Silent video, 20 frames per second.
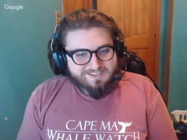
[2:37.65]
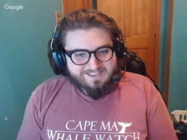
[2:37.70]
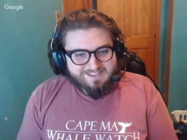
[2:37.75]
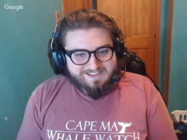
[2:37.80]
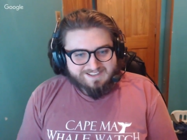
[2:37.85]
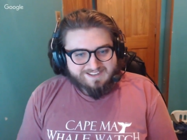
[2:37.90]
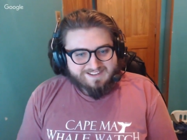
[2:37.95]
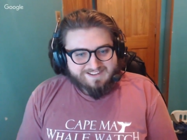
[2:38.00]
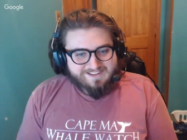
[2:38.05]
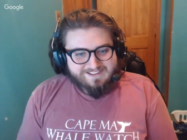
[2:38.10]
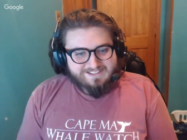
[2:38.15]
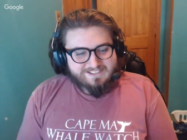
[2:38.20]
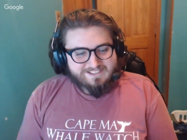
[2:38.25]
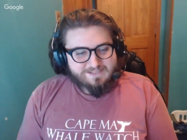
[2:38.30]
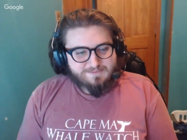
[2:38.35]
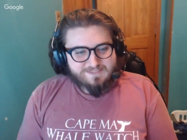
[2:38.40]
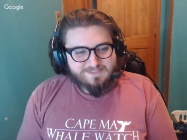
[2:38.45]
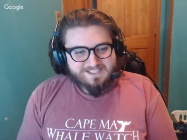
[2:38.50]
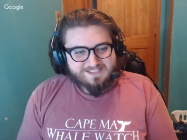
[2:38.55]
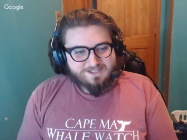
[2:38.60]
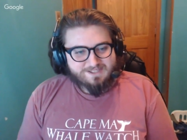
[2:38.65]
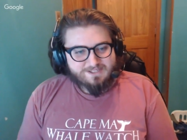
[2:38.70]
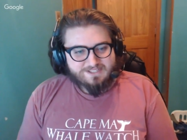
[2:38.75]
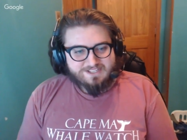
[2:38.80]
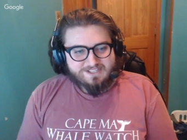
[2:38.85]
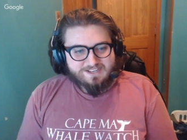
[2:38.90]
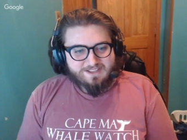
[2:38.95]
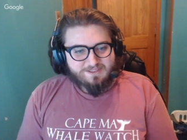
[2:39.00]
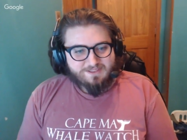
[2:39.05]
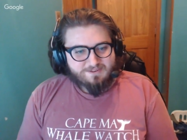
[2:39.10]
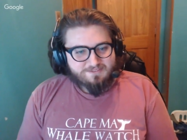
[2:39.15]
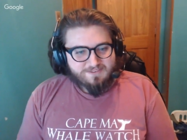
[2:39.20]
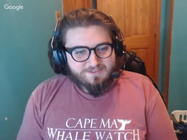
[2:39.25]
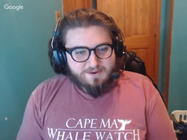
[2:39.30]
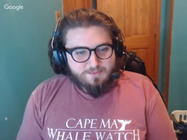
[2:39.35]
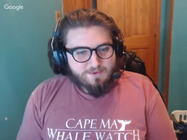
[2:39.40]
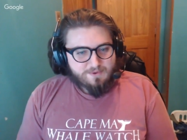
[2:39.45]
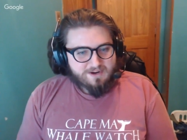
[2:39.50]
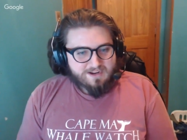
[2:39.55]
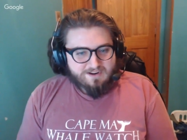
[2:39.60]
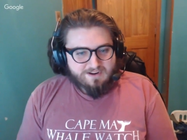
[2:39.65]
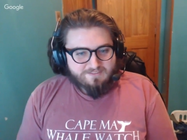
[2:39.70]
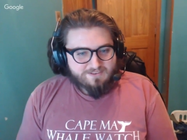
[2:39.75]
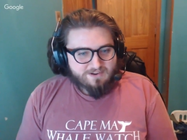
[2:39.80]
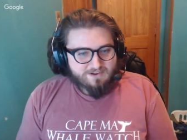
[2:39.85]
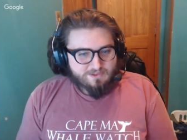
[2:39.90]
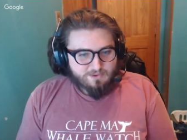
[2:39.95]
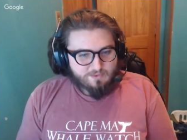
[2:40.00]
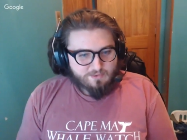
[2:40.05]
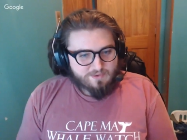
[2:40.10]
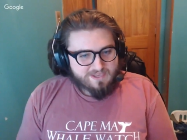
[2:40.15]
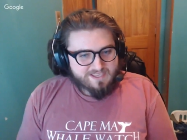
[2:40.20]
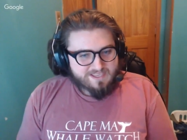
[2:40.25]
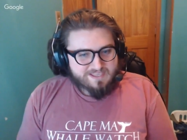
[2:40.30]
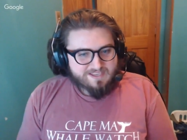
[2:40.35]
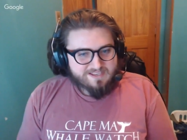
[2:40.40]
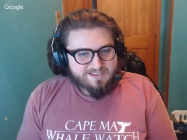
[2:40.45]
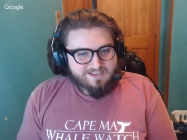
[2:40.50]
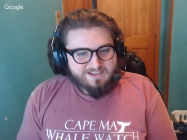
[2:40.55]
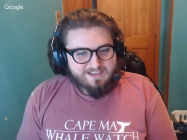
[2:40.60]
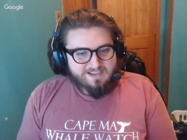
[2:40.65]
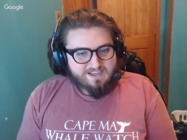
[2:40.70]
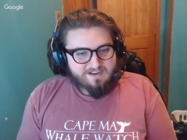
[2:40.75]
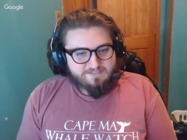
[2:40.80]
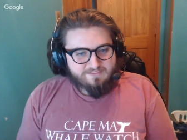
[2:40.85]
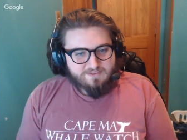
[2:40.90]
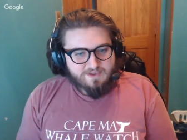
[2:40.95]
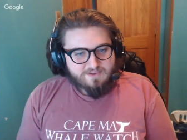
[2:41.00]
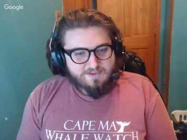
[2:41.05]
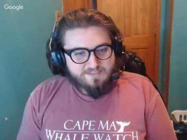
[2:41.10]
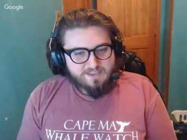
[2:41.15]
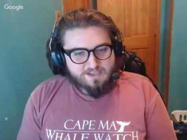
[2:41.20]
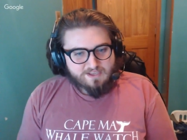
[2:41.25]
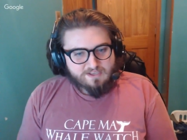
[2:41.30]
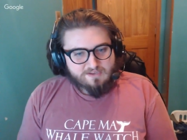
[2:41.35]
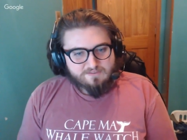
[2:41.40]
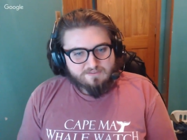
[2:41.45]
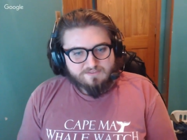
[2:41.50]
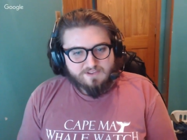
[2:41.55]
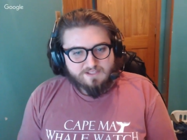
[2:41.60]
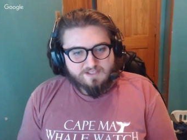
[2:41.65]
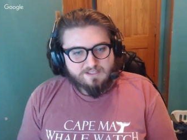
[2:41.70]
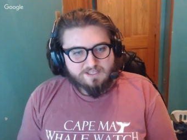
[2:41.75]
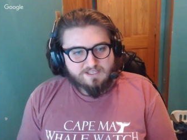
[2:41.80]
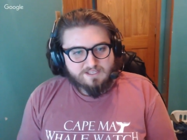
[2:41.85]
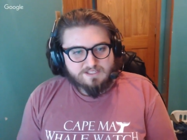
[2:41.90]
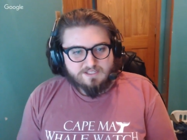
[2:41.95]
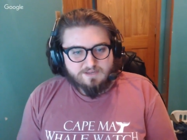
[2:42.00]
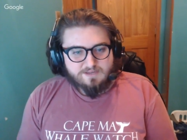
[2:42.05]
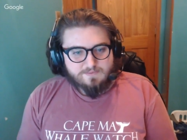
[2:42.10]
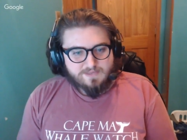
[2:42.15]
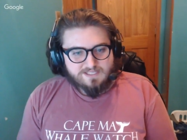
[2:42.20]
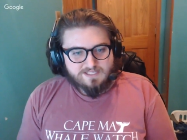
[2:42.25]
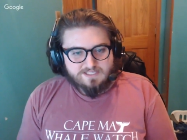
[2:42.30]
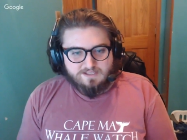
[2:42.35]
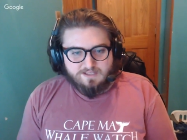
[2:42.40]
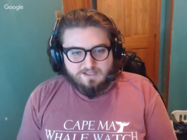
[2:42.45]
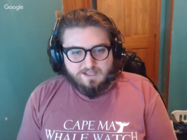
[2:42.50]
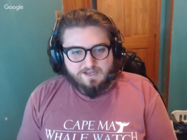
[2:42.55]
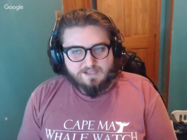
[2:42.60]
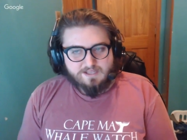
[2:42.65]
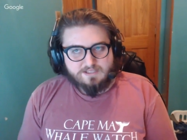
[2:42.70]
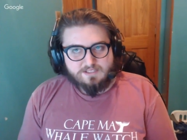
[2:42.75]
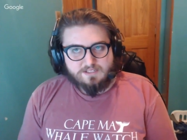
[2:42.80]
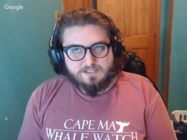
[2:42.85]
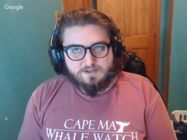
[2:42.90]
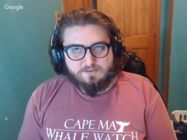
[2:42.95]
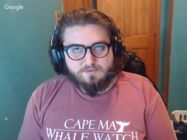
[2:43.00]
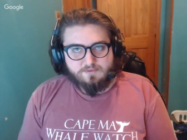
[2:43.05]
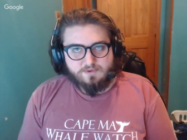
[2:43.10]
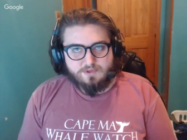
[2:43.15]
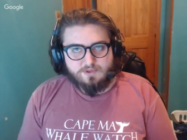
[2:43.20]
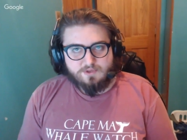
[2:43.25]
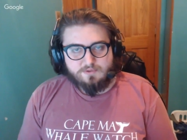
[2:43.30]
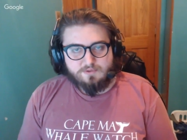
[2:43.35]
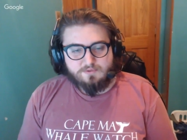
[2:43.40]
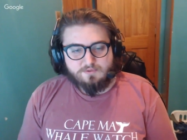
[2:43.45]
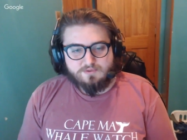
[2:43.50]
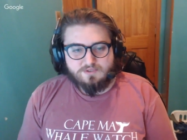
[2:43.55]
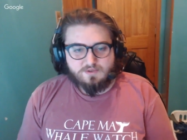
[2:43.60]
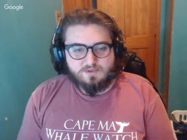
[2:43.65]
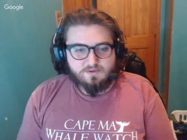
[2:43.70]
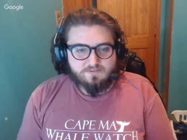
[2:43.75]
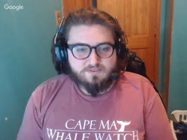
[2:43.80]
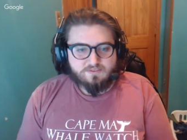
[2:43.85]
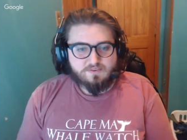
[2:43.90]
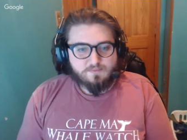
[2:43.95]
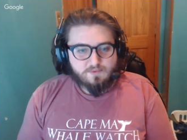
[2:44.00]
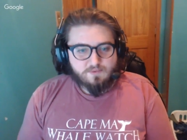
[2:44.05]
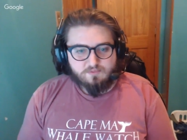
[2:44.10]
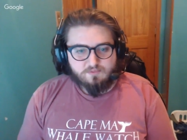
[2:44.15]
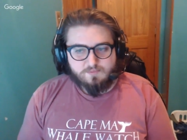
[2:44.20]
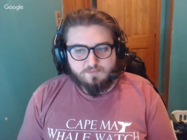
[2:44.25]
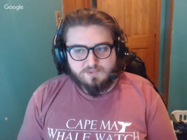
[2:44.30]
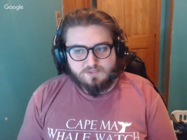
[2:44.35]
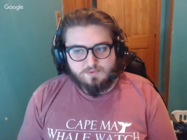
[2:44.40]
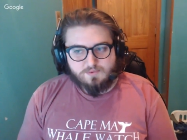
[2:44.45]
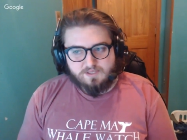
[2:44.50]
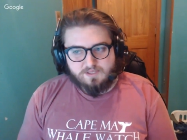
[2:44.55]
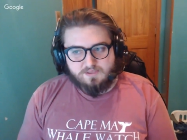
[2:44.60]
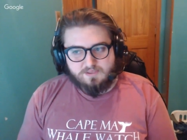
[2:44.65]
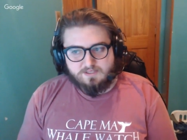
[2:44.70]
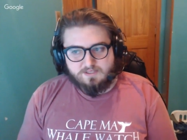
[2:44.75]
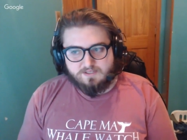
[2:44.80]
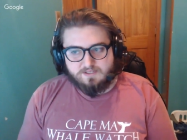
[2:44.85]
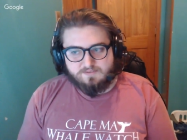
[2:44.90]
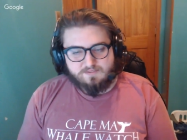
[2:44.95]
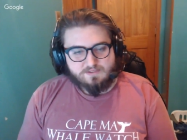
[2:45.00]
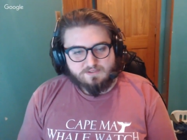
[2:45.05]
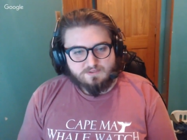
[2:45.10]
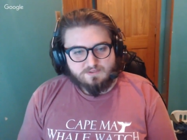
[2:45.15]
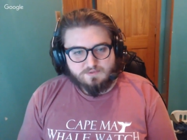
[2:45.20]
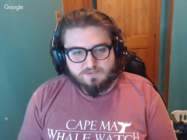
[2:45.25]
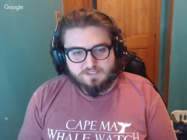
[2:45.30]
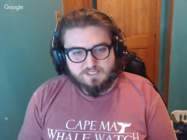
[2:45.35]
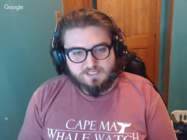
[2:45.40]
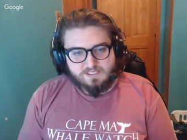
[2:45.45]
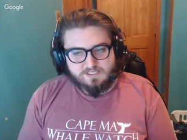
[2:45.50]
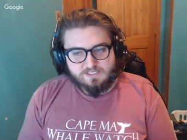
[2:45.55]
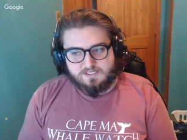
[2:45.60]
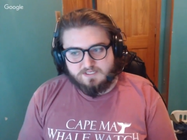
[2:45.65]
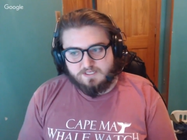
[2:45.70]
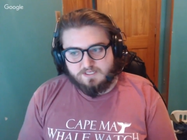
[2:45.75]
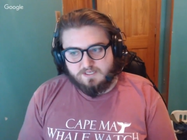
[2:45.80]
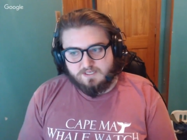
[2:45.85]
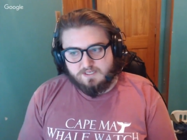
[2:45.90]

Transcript: Like it seems like there's another framework every other week, and if you have that good foundation, it makes it a lot easier for you sort of to move between the different tool sets.